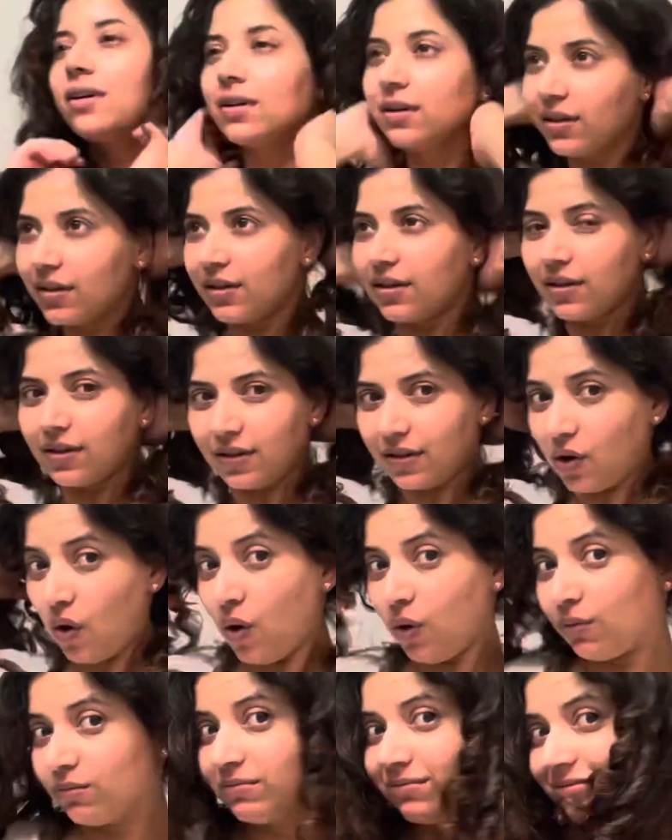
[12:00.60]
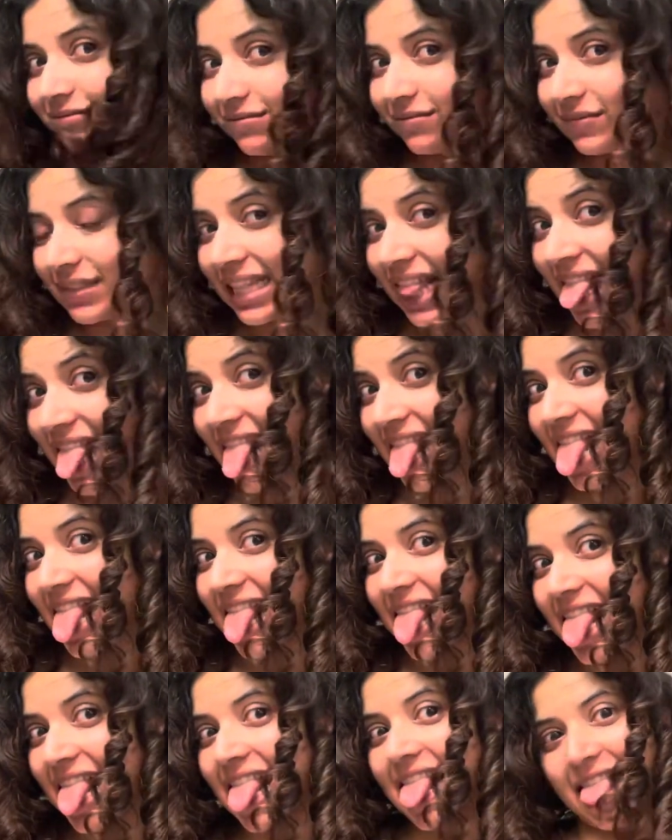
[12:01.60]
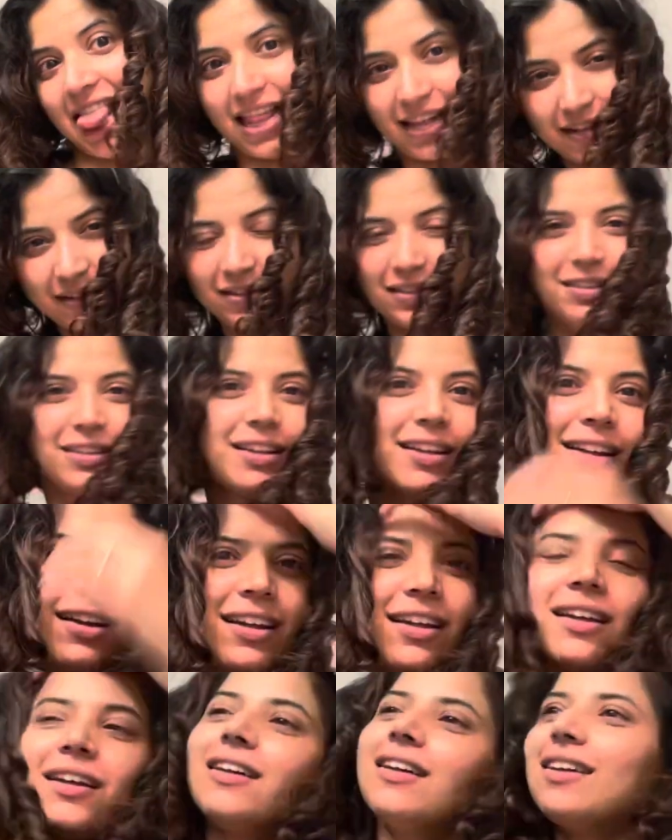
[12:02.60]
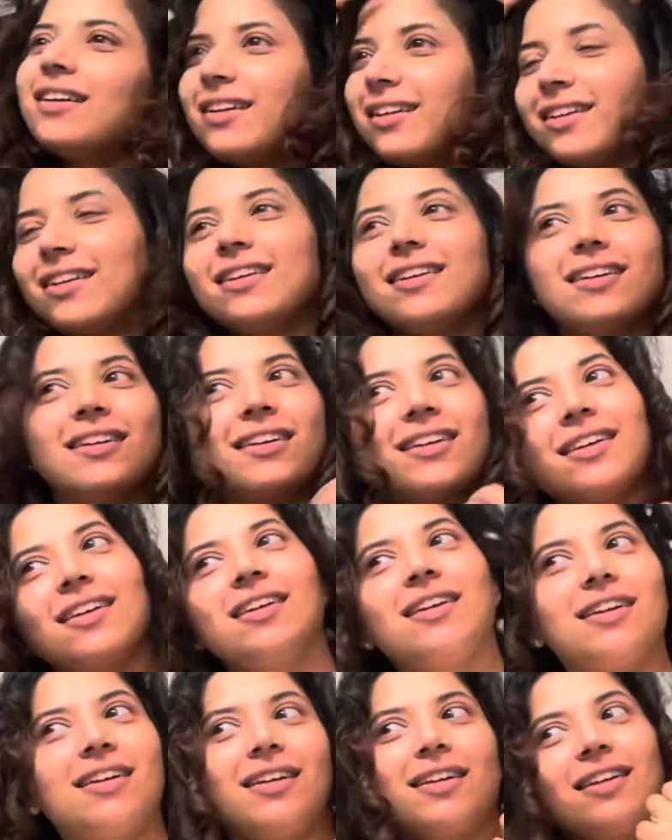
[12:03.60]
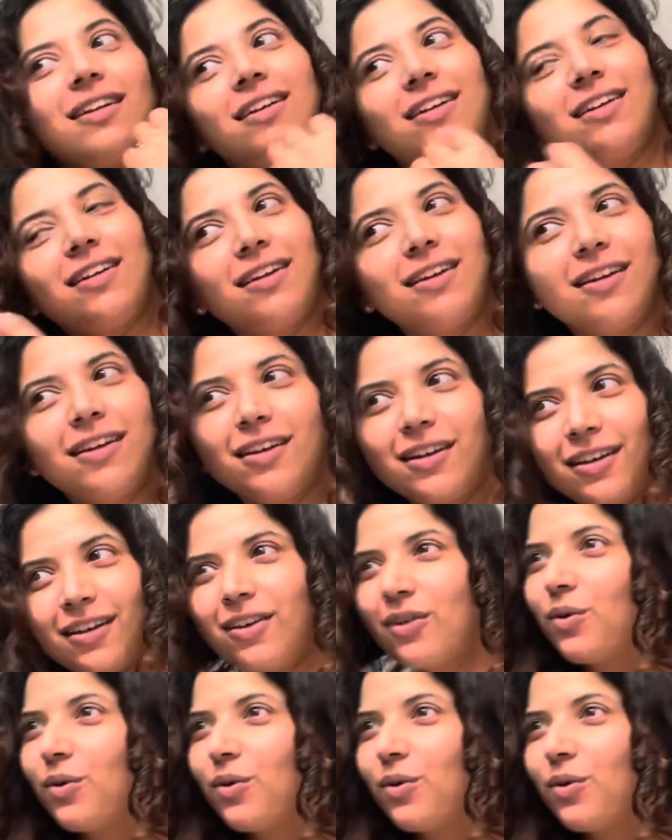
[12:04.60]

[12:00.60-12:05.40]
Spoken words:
scalp a little bit. So yeah, you will see in my